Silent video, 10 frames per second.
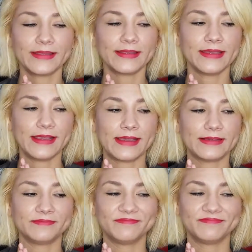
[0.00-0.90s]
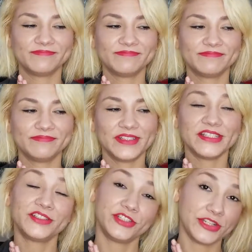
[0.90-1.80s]
yeah,
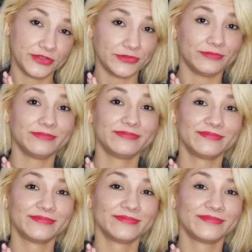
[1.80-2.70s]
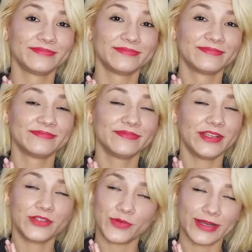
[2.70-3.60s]
it's June
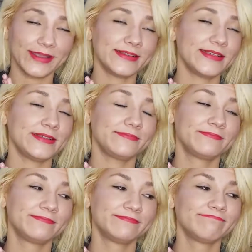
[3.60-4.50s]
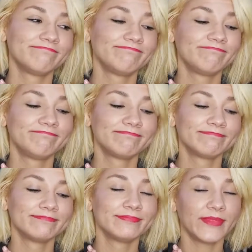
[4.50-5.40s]
in 2018.
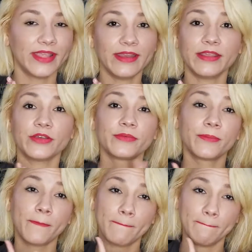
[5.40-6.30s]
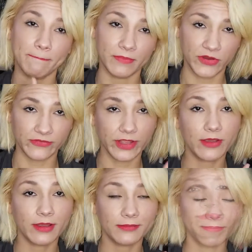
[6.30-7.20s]
Anywho, moving
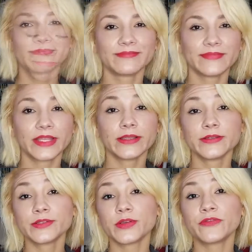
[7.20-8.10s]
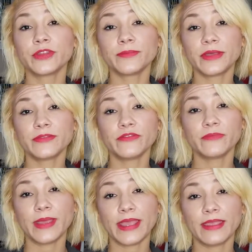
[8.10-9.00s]
on. So for the month of
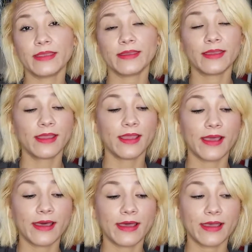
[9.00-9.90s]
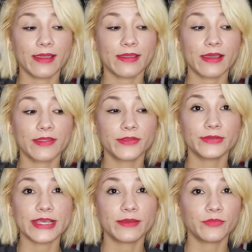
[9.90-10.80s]
May, I got through
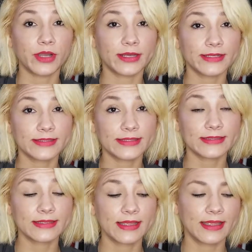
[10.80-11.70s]
10 products.